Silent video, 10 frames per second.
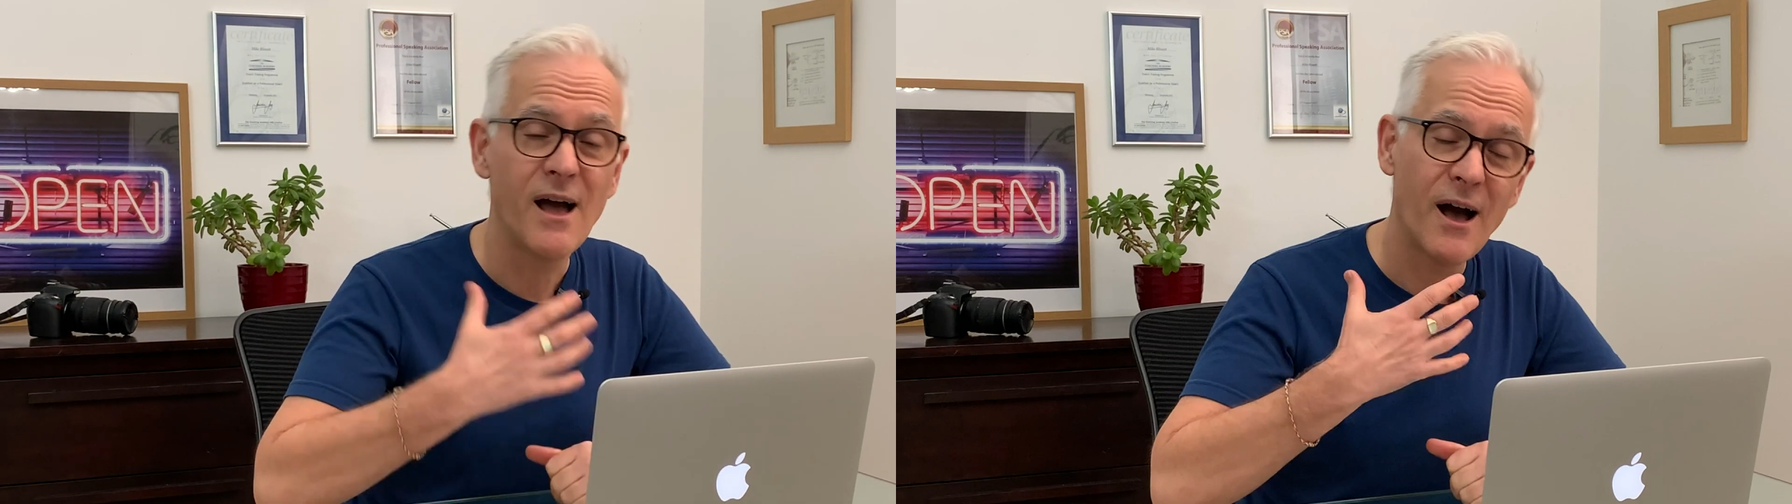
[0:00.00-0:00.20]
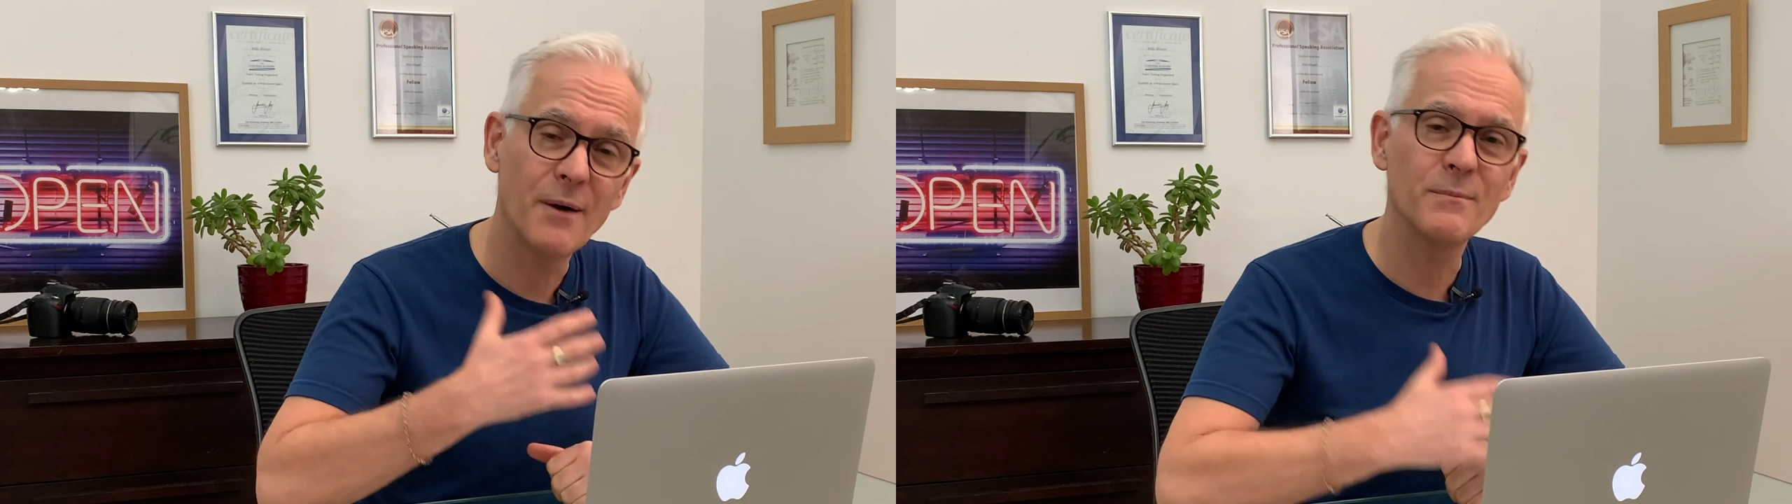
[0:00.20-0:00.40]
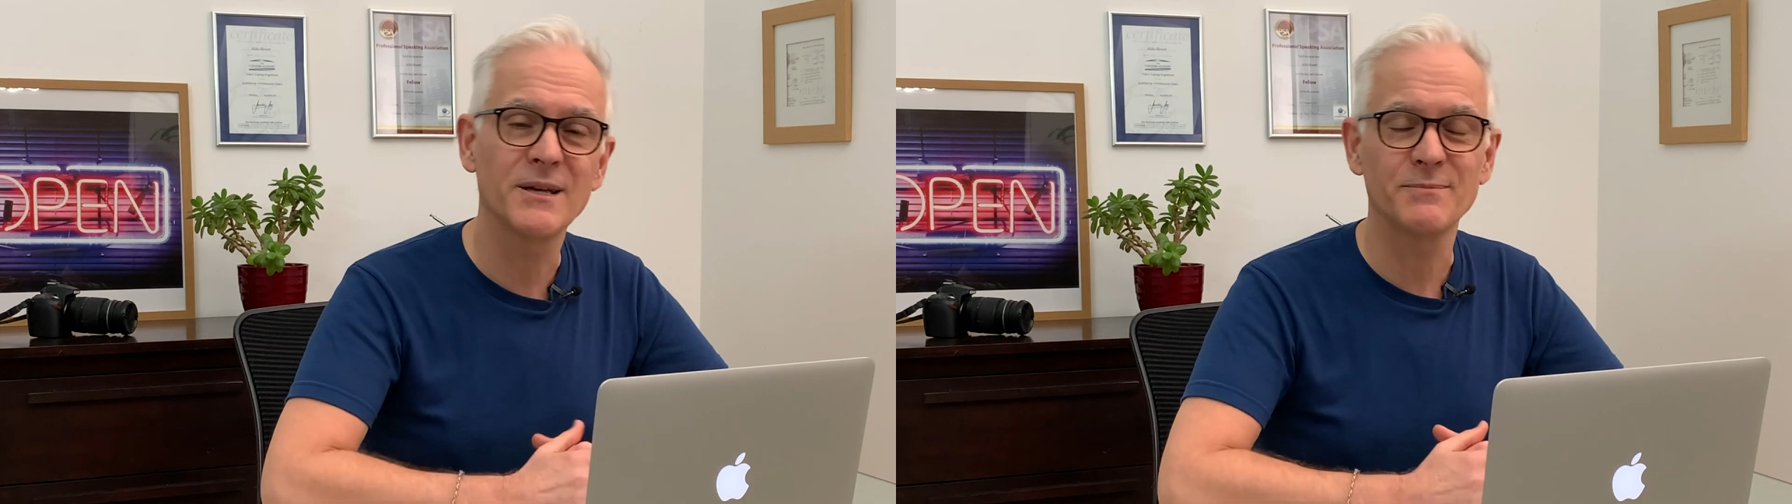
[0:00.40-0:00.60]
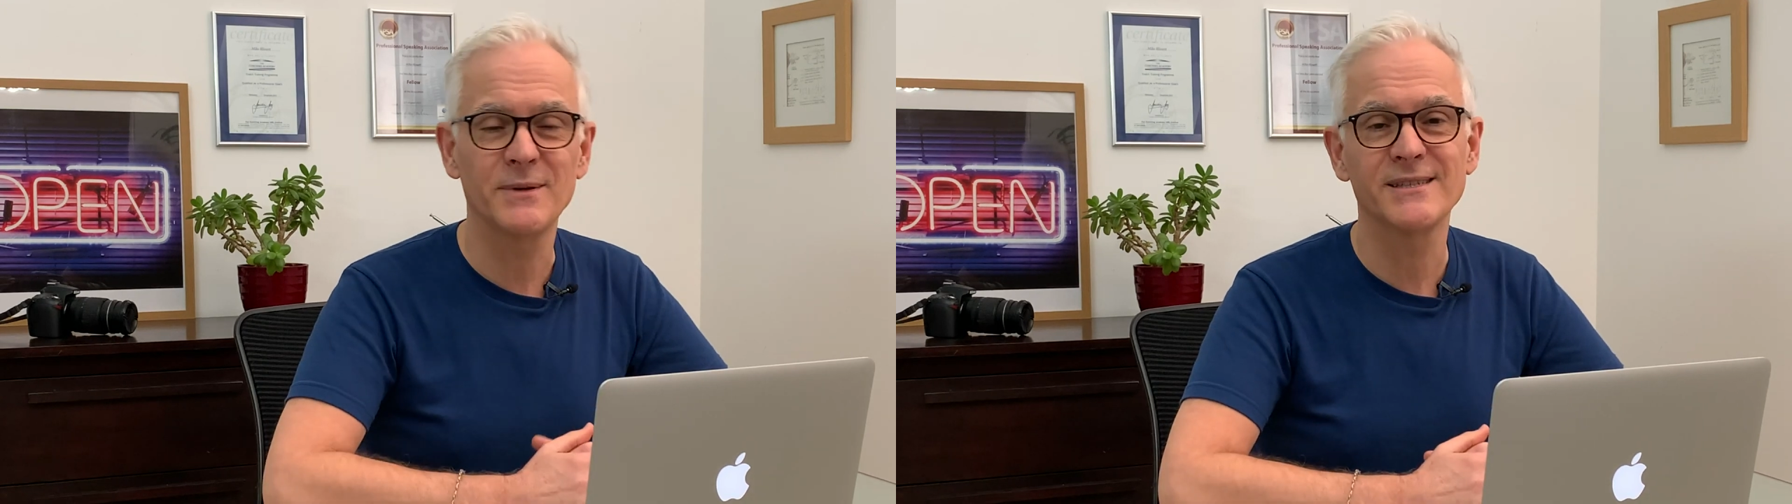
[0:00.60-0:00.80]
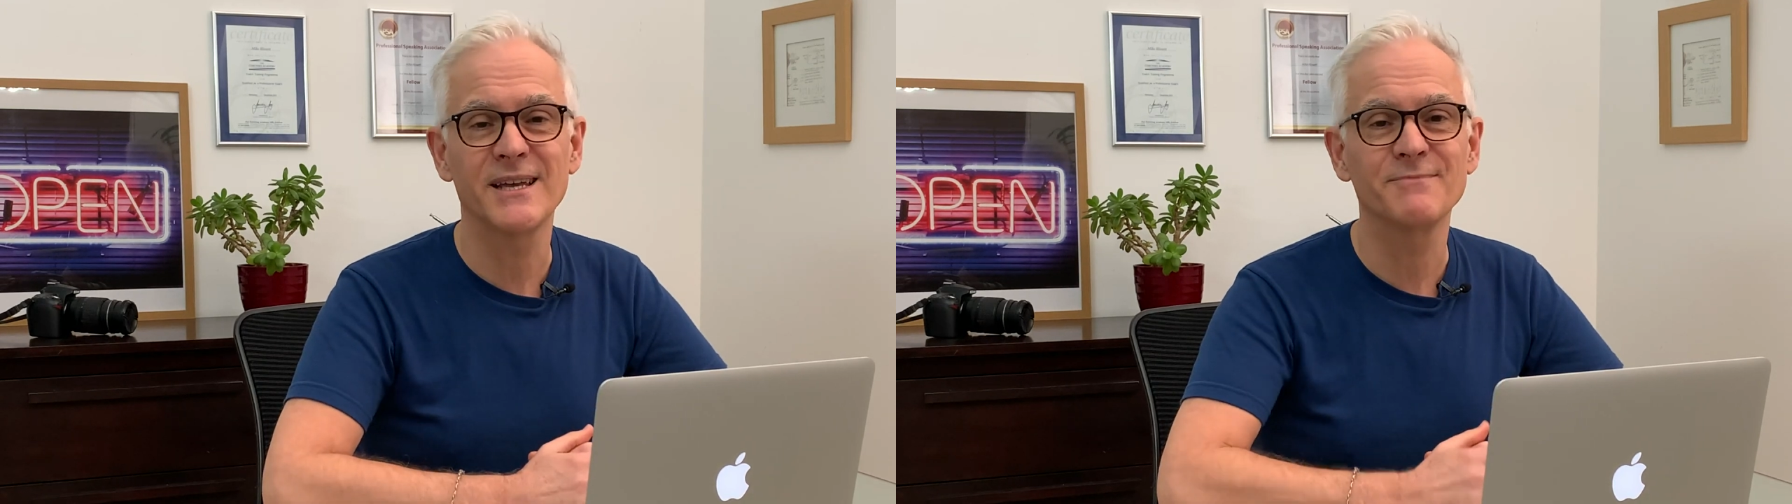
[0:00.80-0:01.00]
I'm Mike
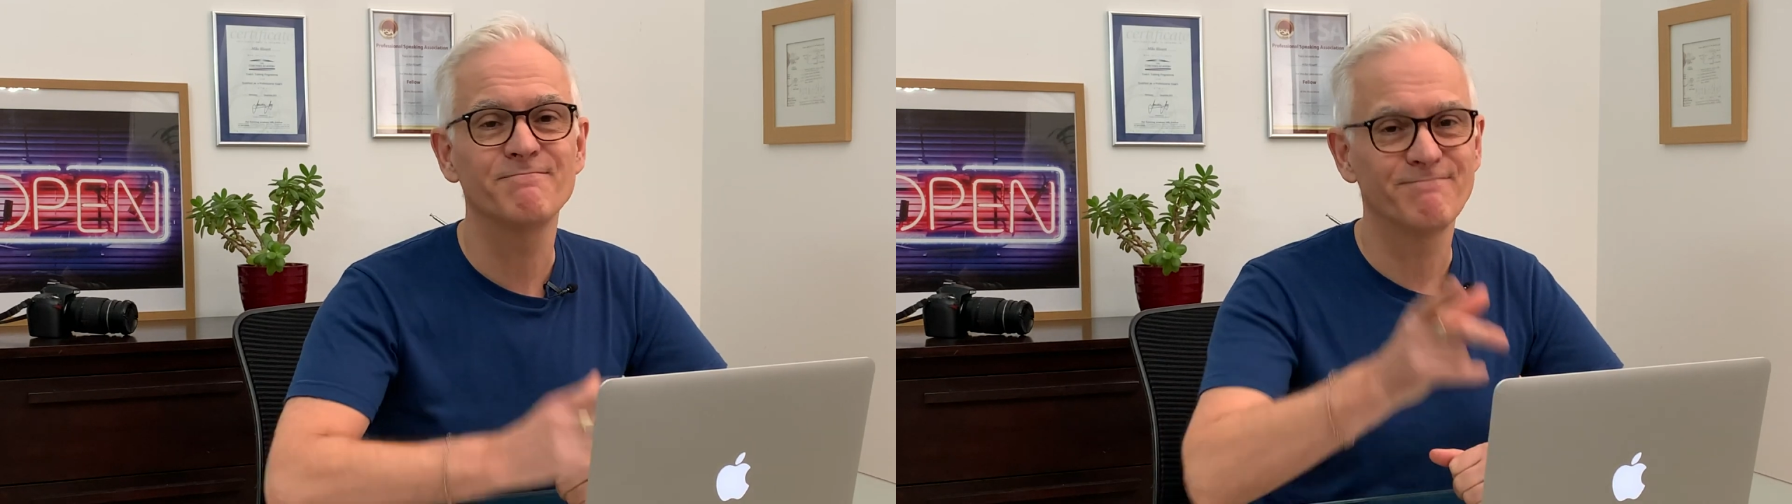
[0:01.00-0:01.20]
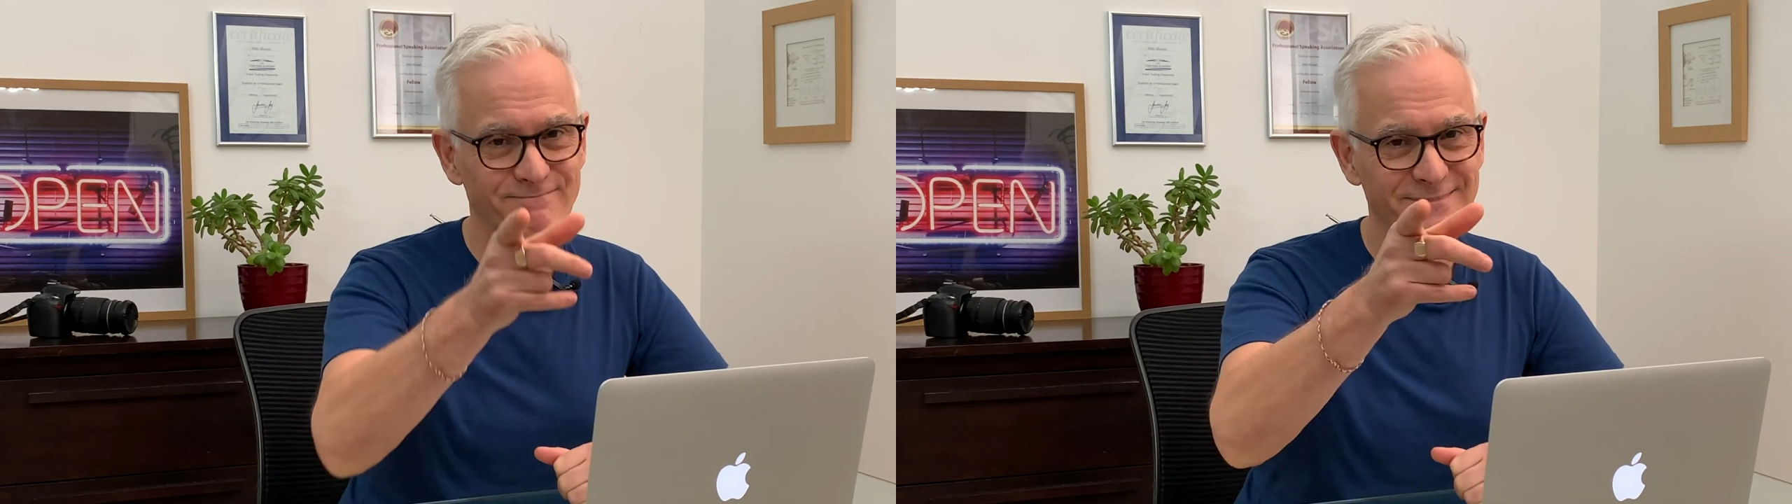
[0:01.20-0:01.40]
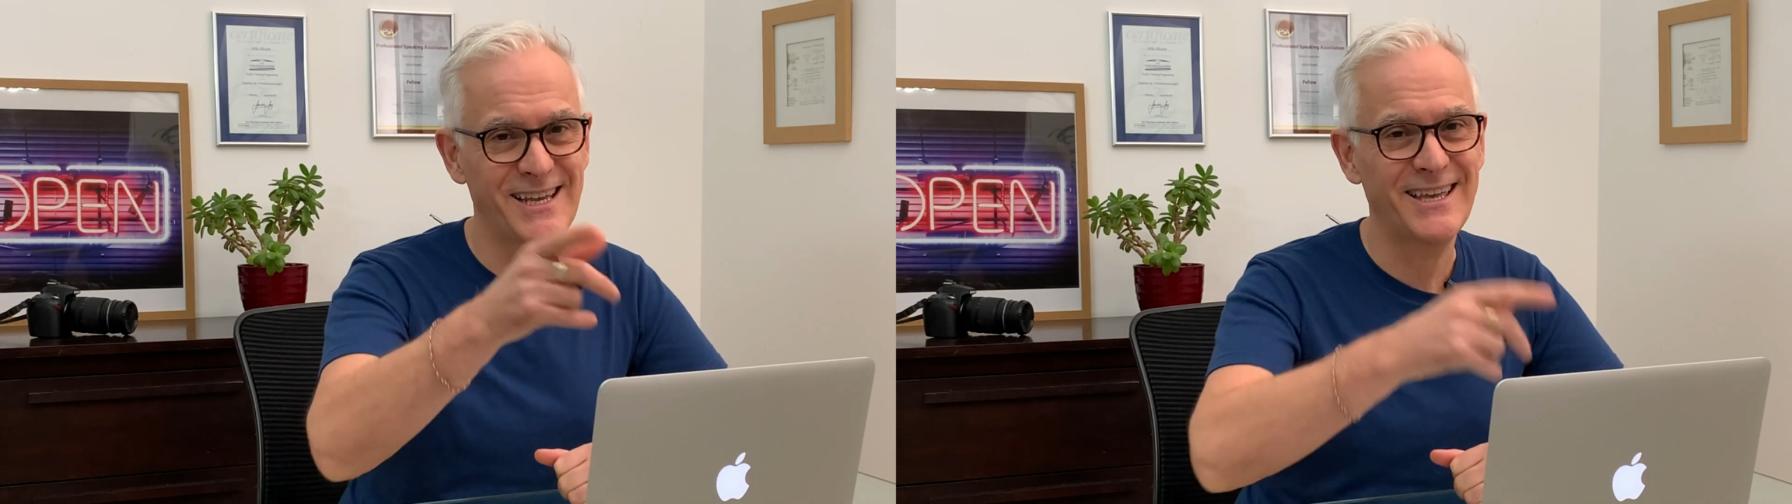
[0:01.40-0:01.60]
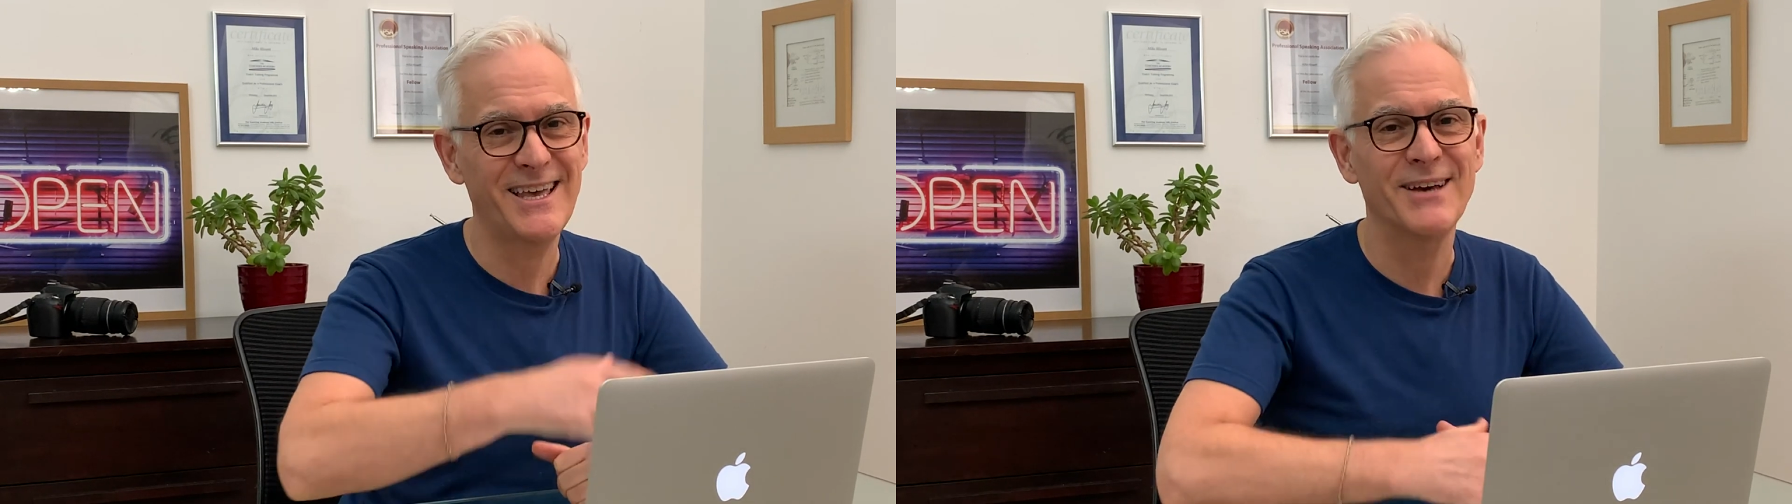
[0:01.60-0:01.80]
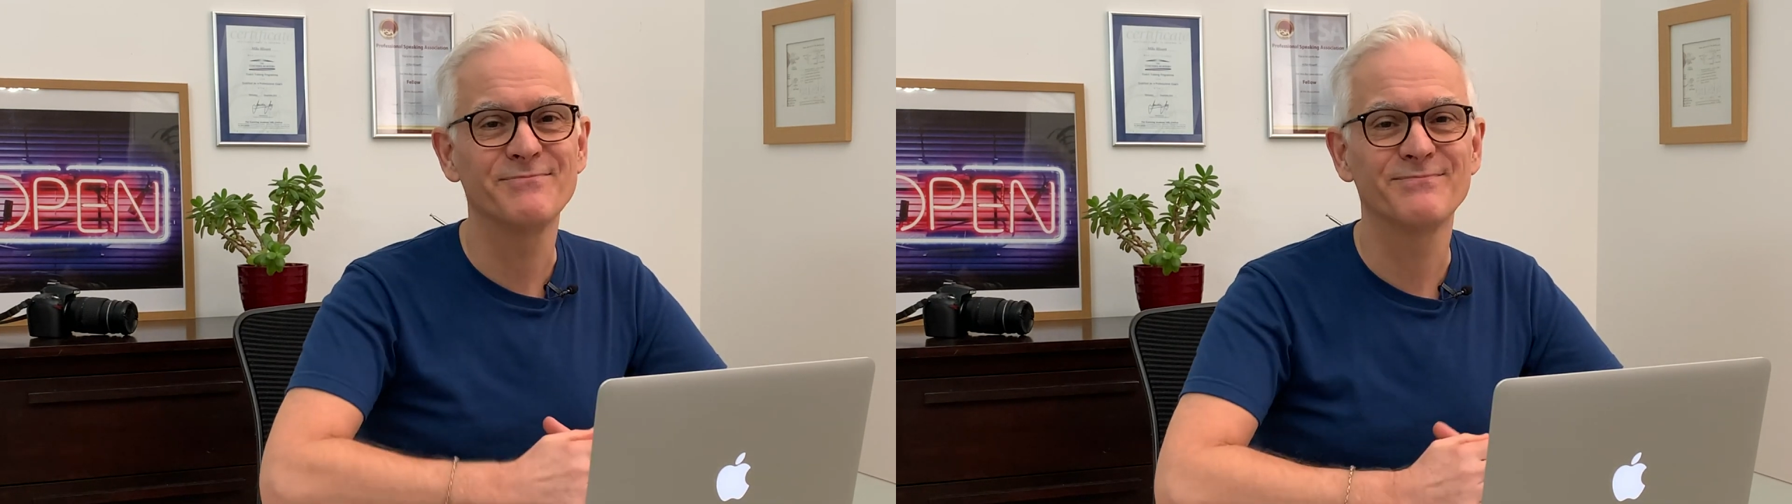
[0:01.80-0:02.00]
Blissett. Take care.